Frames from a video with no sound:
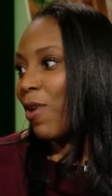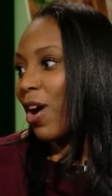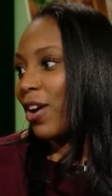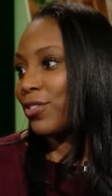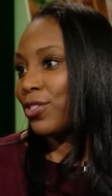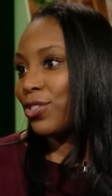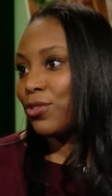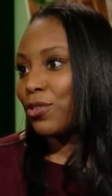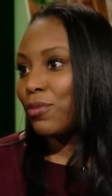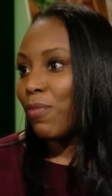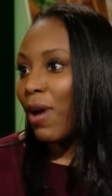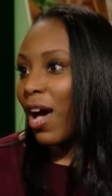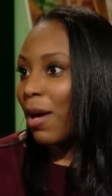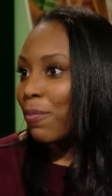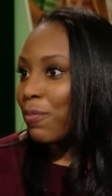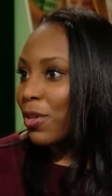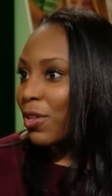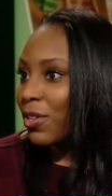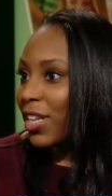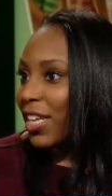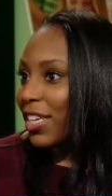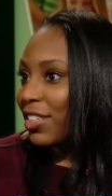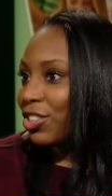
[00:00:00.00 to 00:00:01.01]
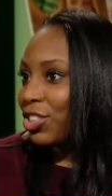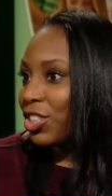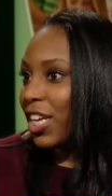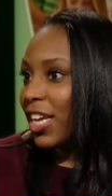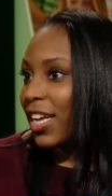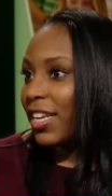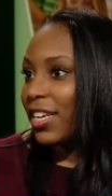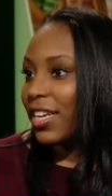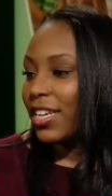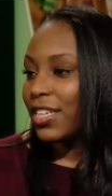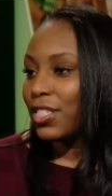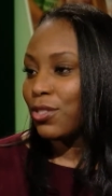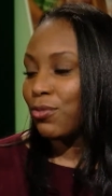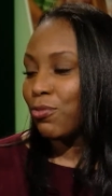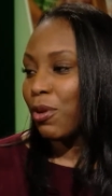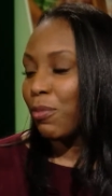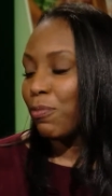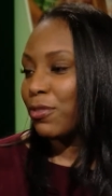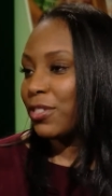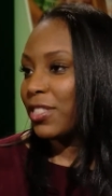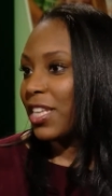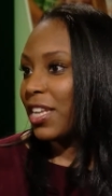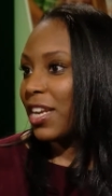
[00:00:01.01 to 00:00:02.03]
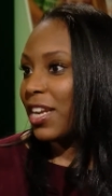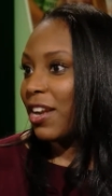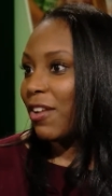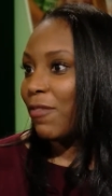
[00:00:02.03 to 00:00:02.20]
our student population is represented